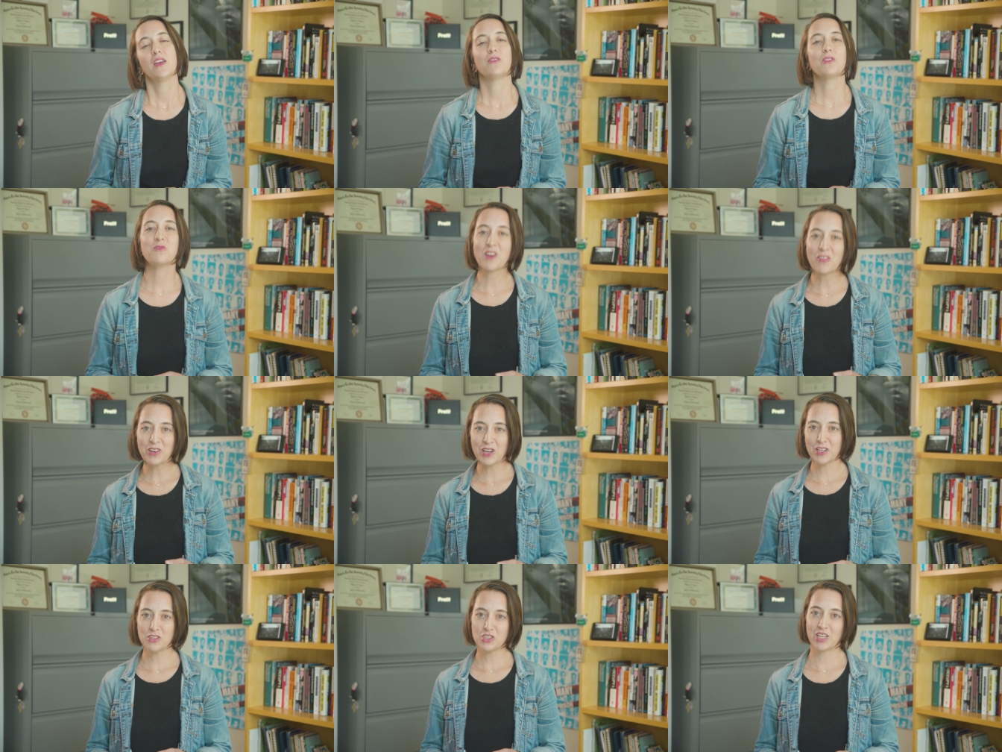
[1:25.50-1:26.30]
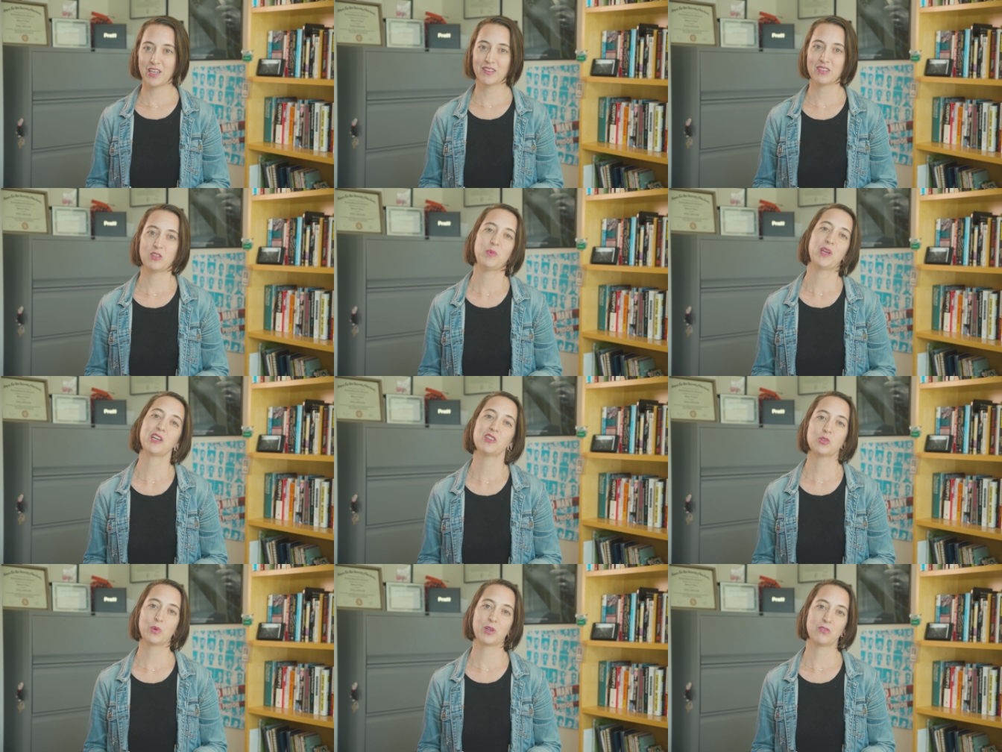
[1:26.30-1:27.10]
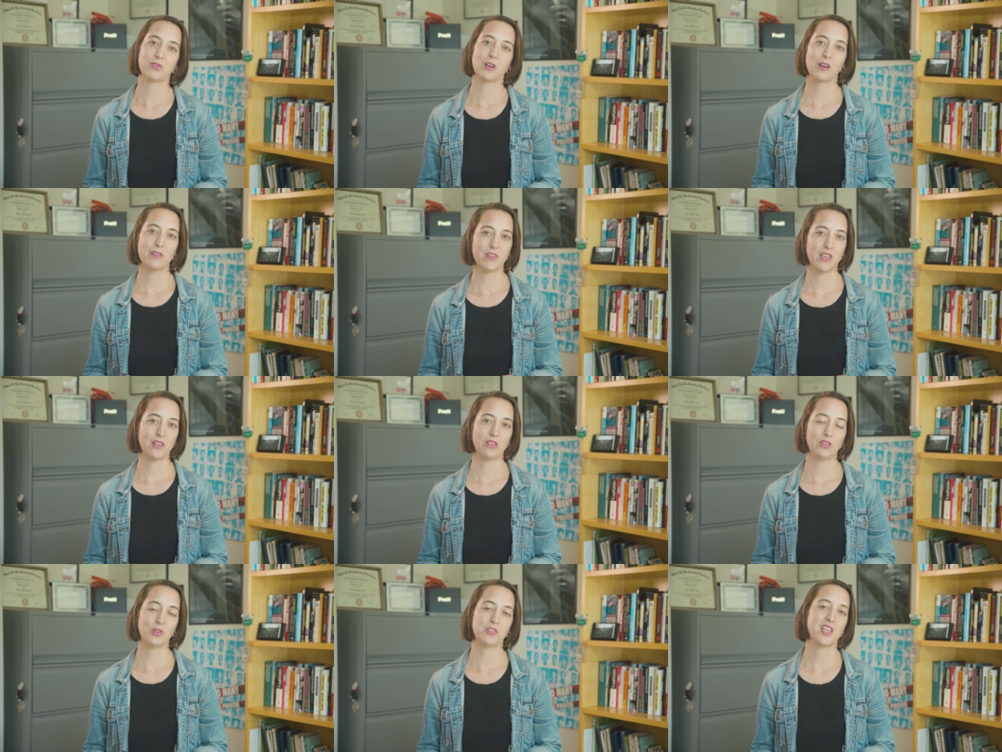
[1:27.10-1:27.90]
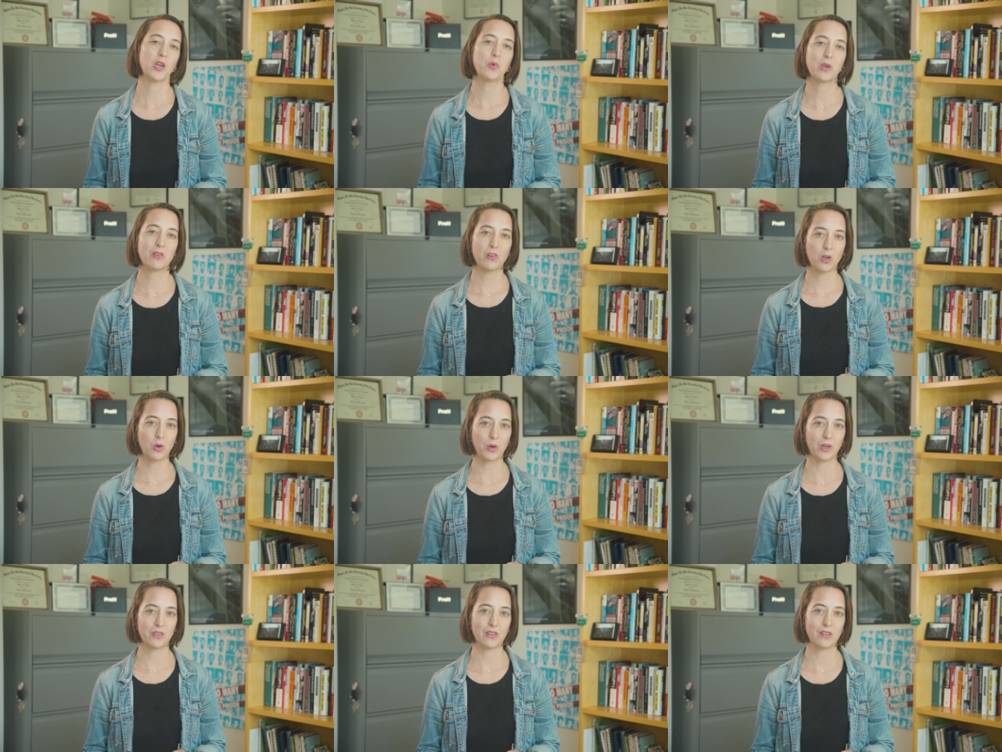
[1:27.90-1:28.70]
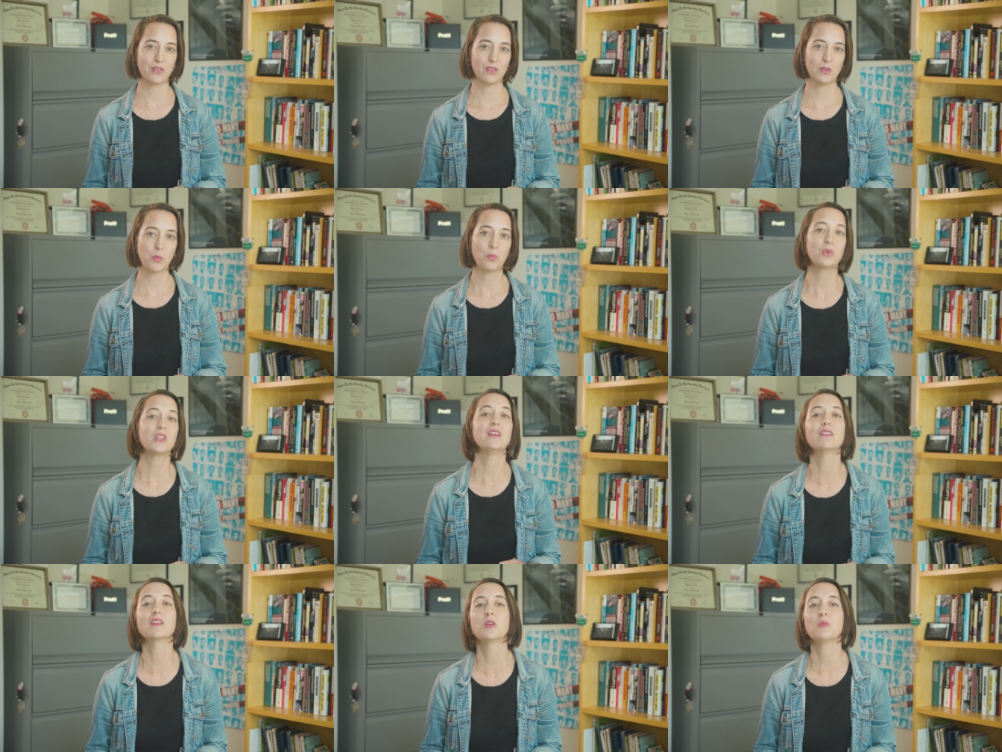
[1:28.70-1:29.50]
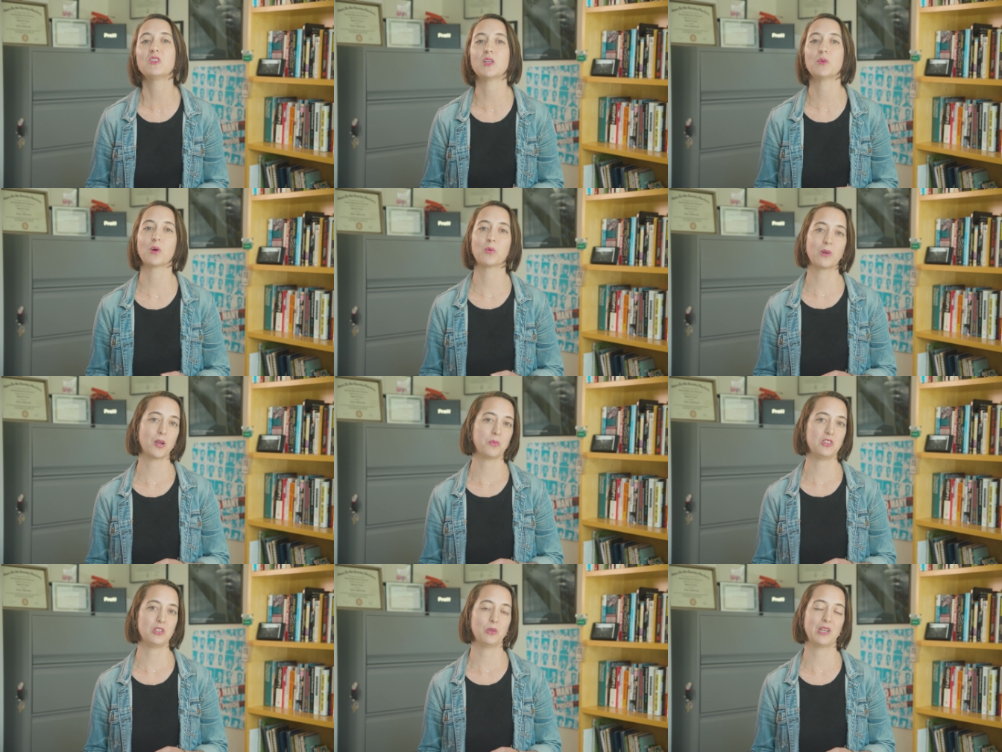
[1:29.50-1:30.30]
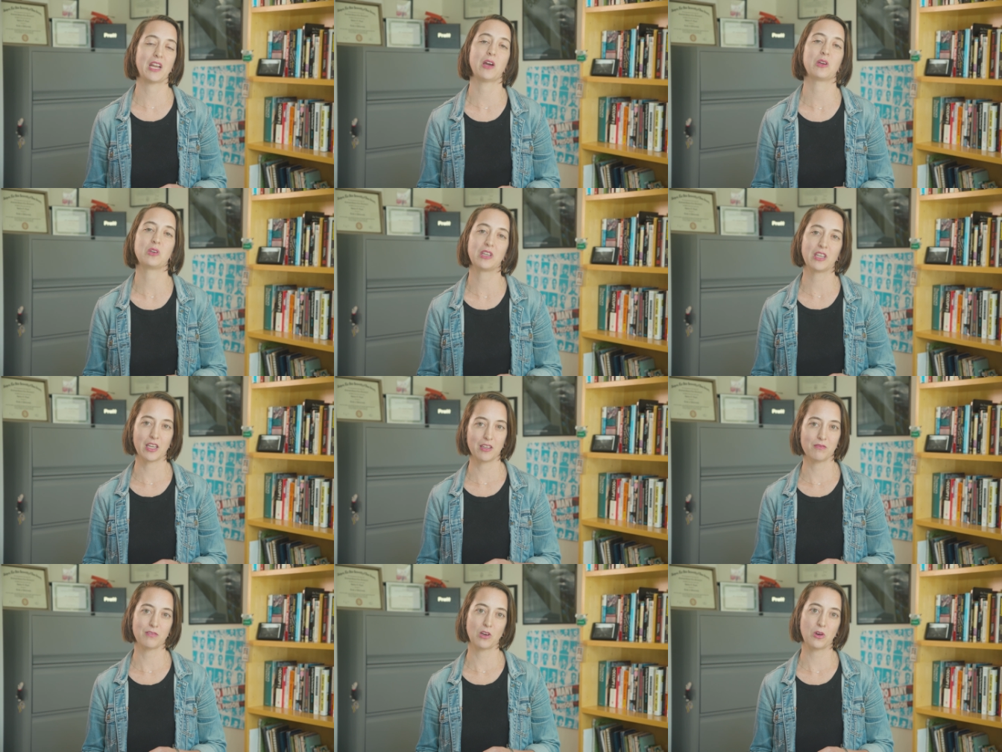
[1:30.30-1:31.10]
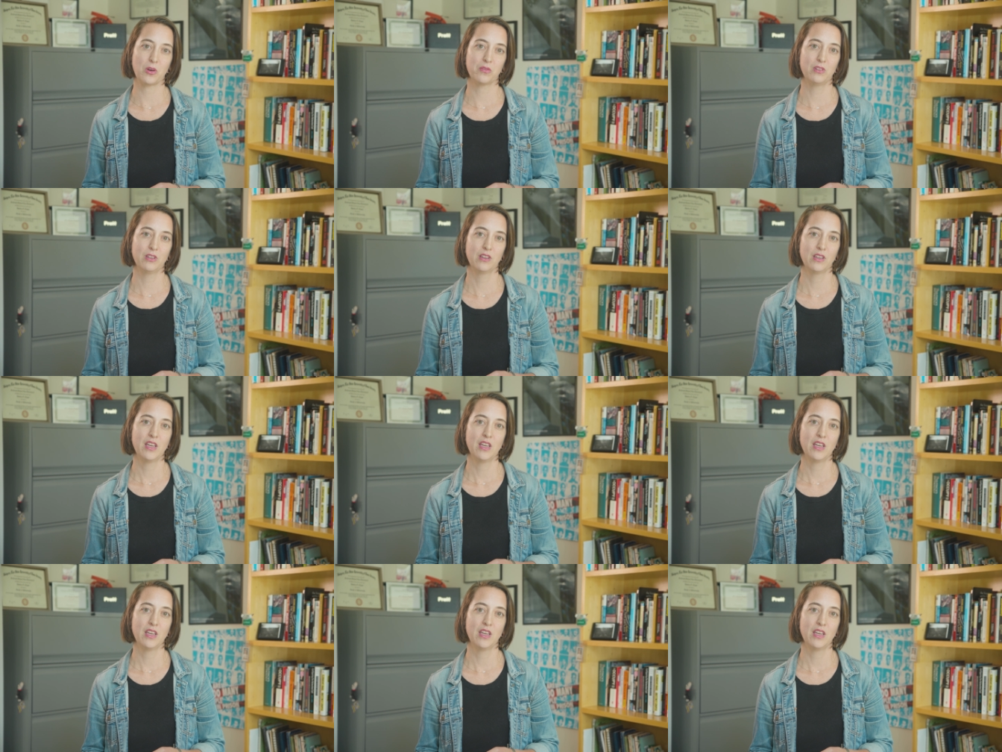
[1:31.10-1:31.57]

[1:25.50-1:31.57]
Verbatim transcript: If you've never had a chance to make it to one of our events or take one of our courses, please come see what we're up to and how you can get involved.